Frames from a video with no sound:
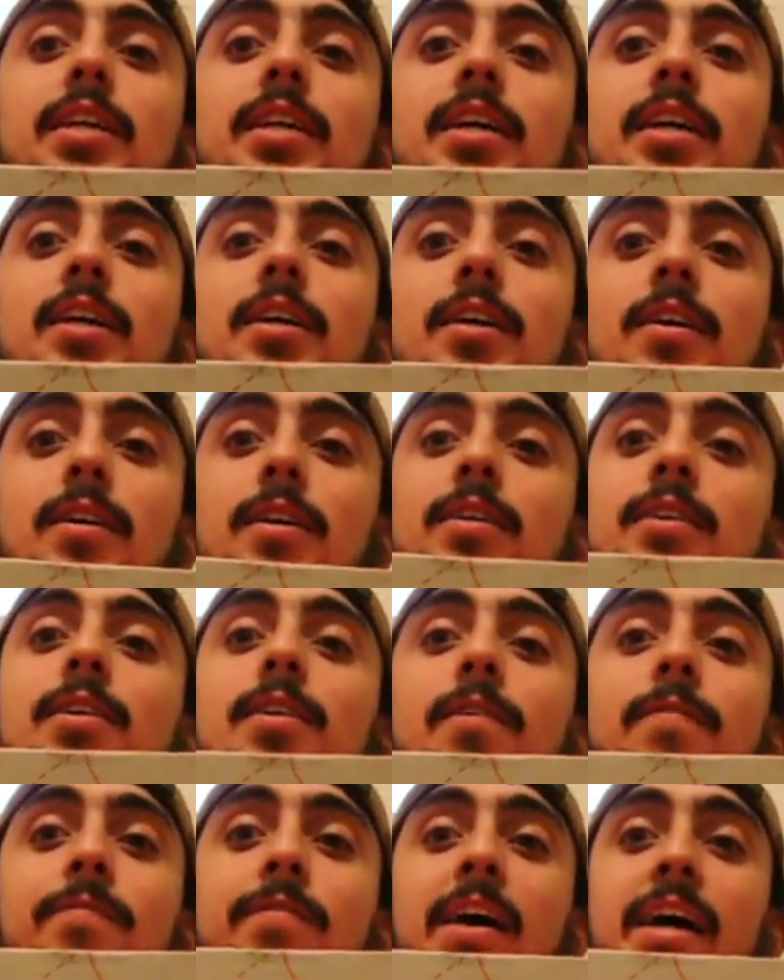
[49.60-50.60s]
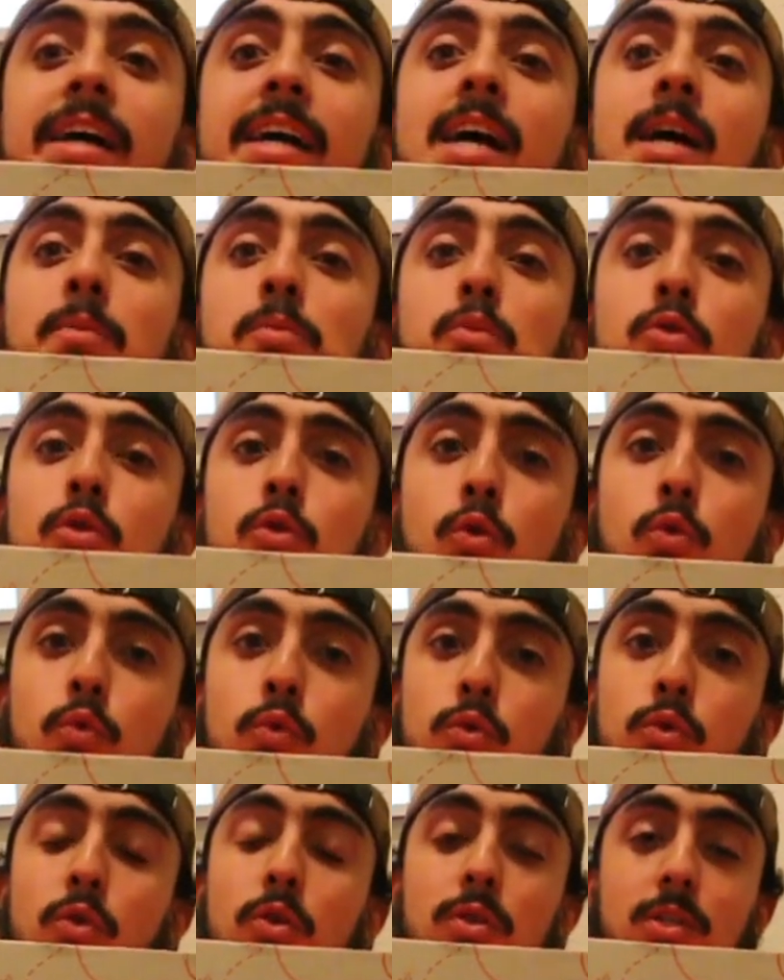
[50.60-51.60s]
here, Vayamos
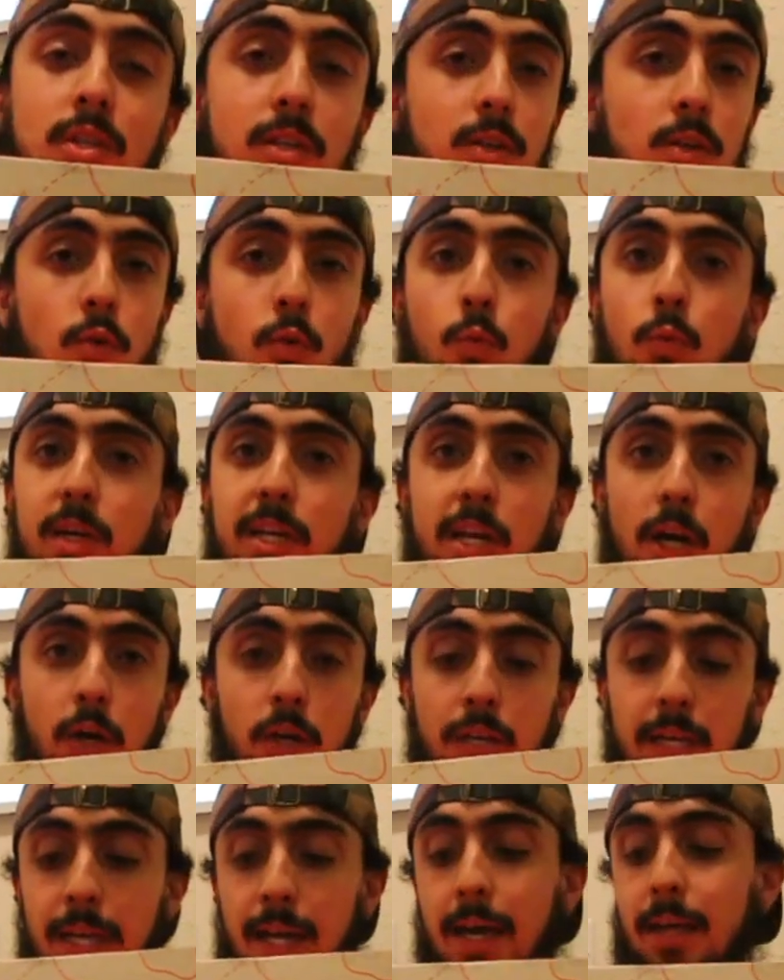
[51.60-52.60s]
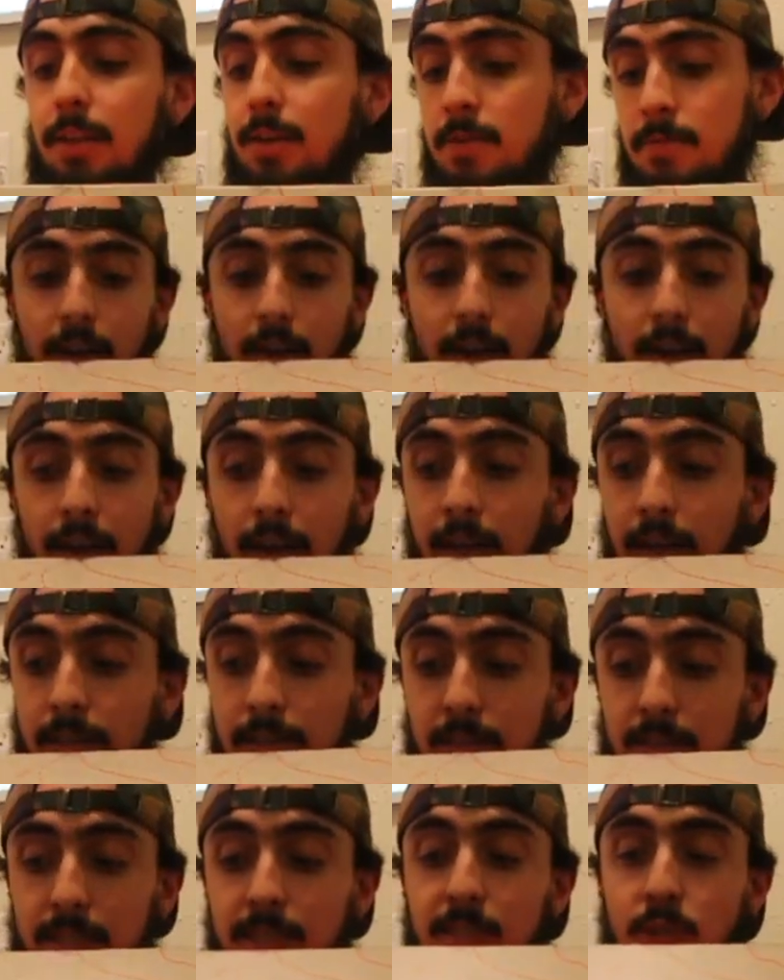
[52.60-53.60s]
juntos, we go together, and
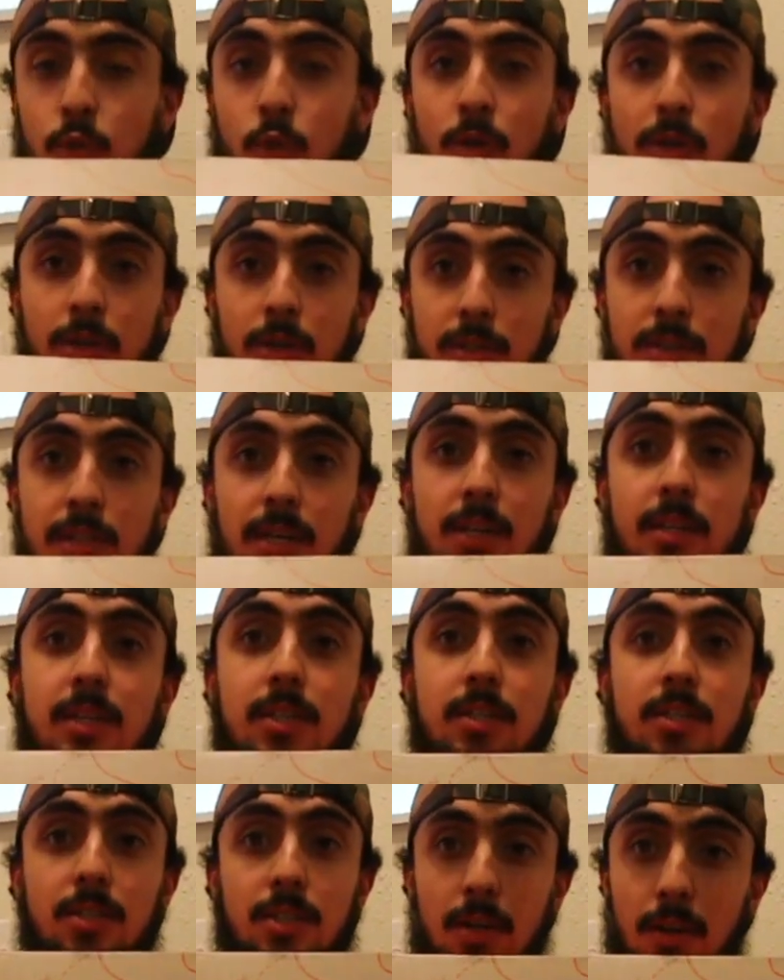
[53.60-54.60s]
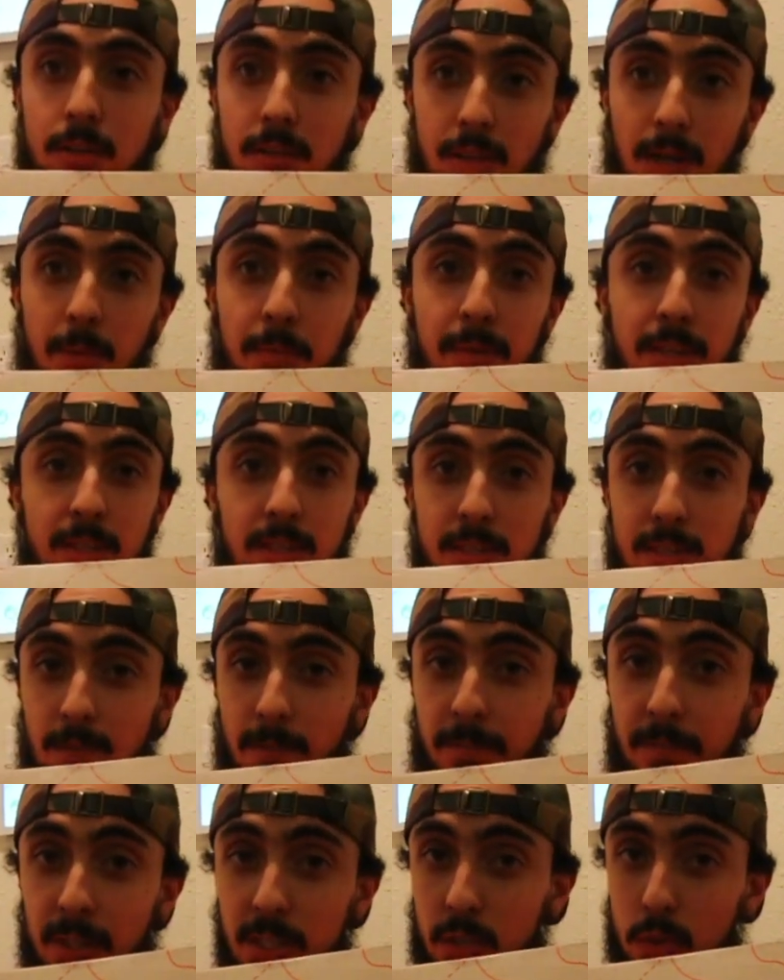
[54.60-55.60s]
it says Toyota down here, so I mean it's
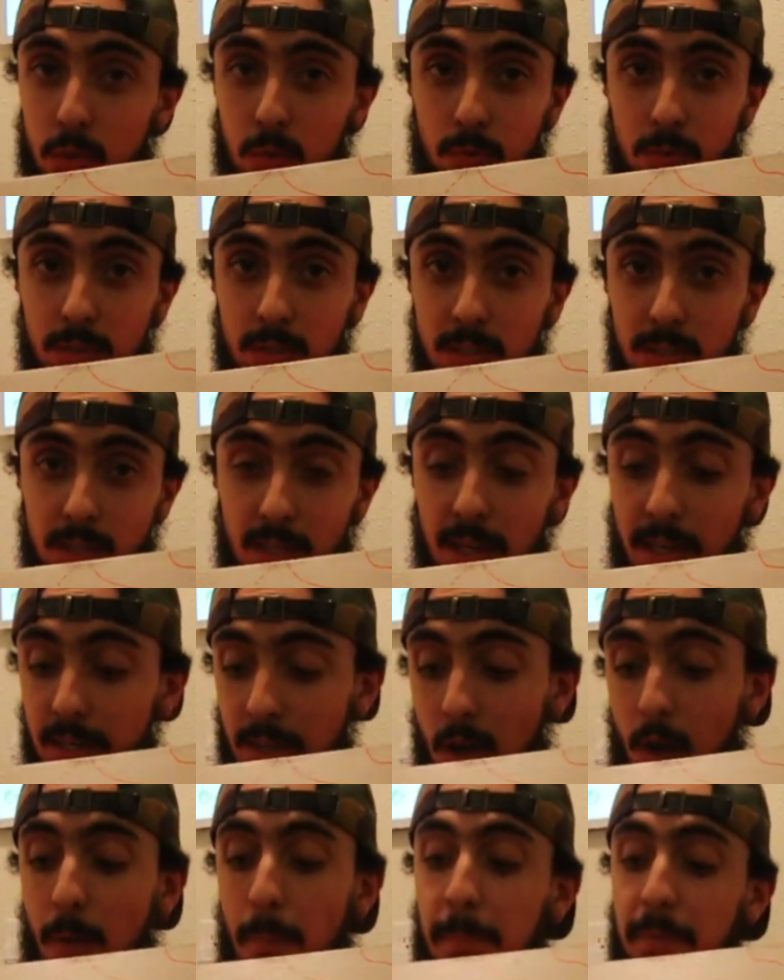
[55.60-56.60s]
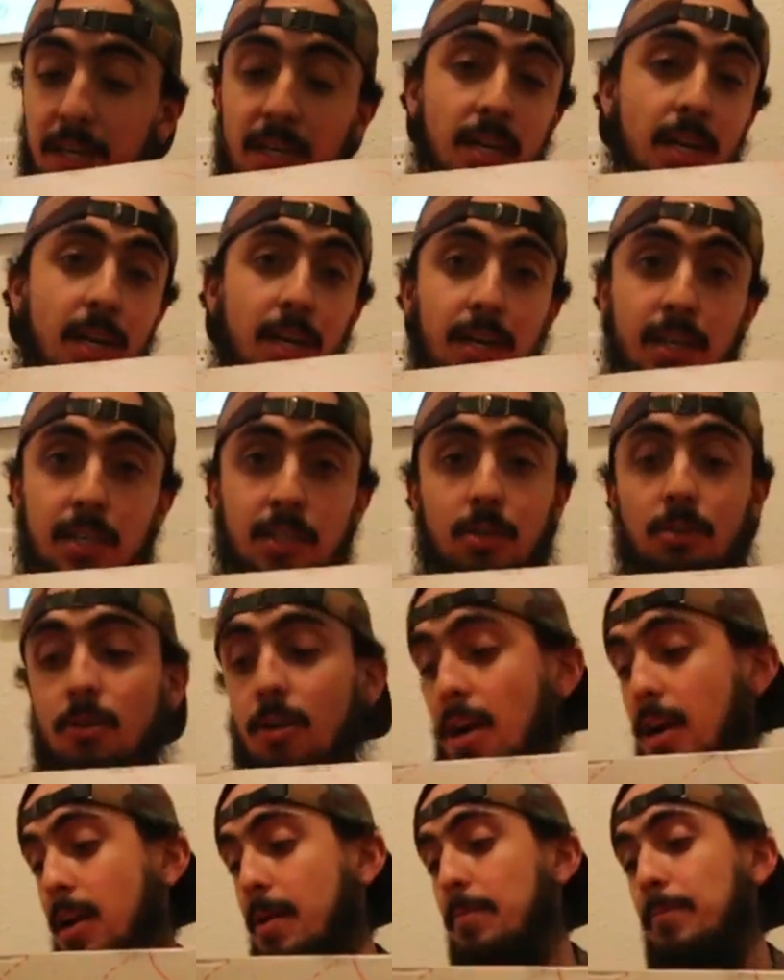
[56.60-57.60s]
official. This ain't no BS
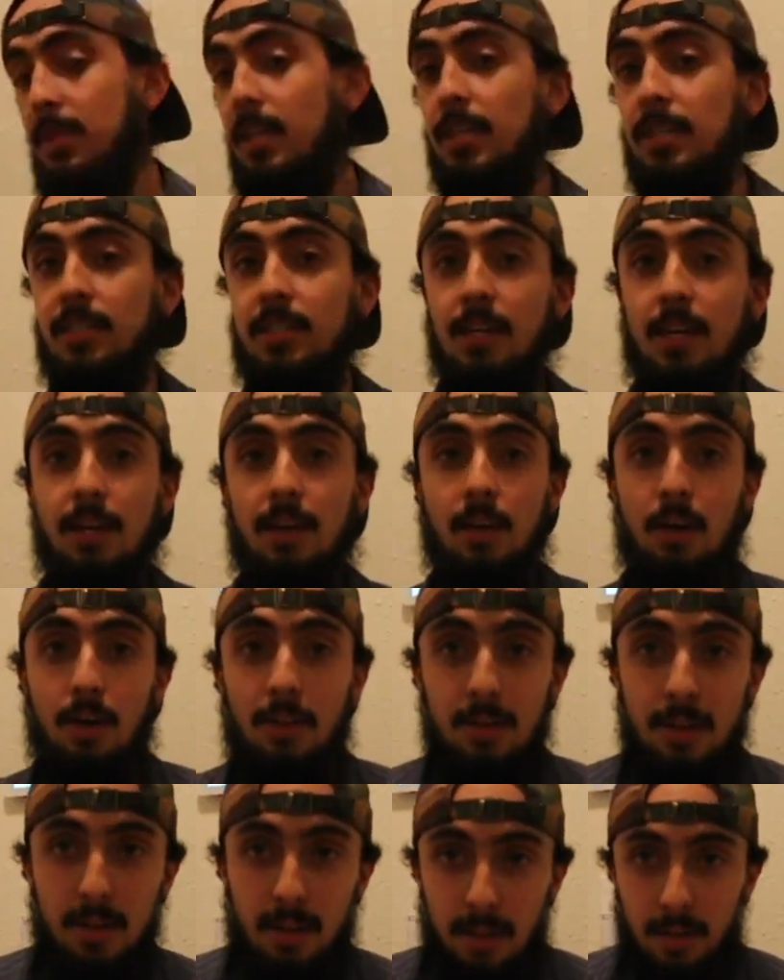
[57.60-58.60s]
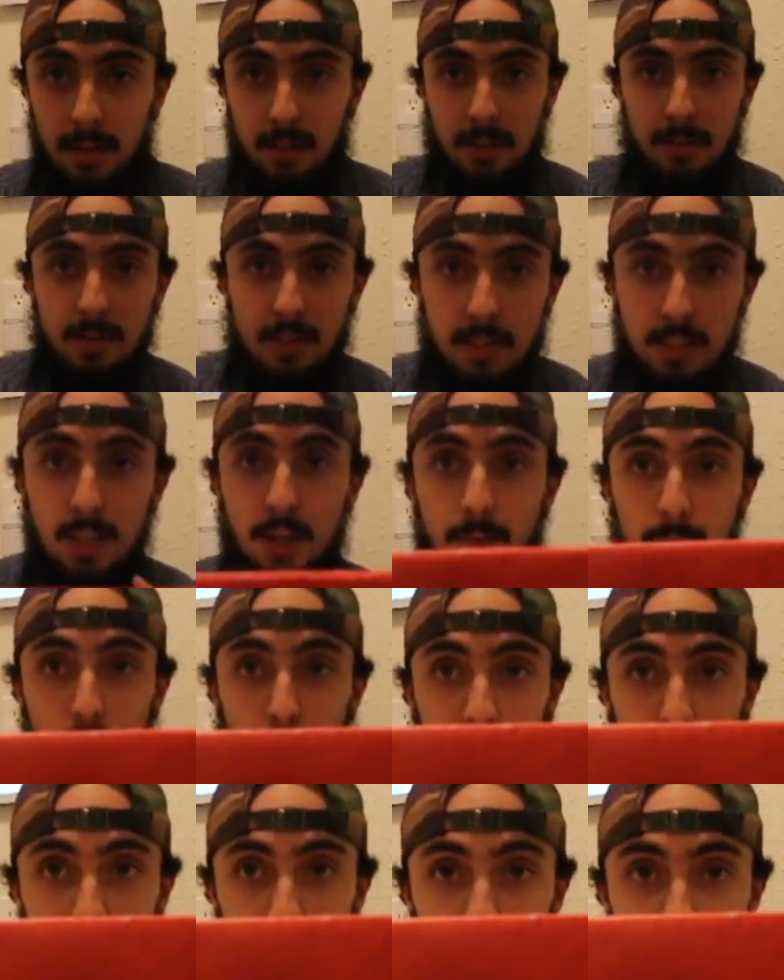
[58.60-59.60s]
crap. It's got all their stuff
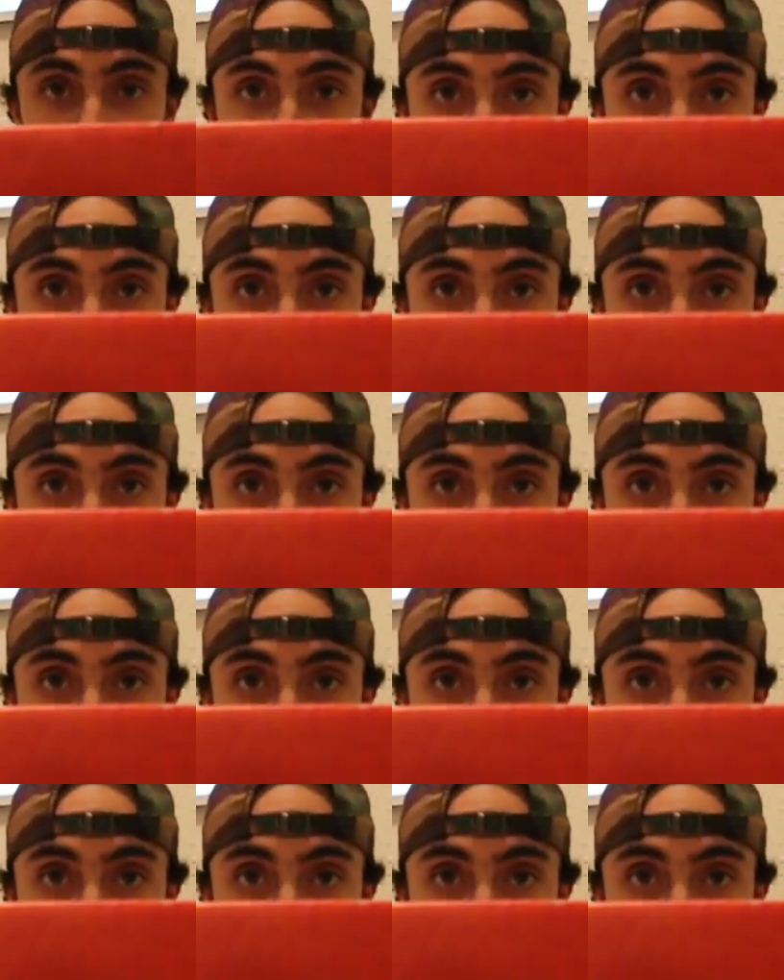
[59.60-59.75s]
right here.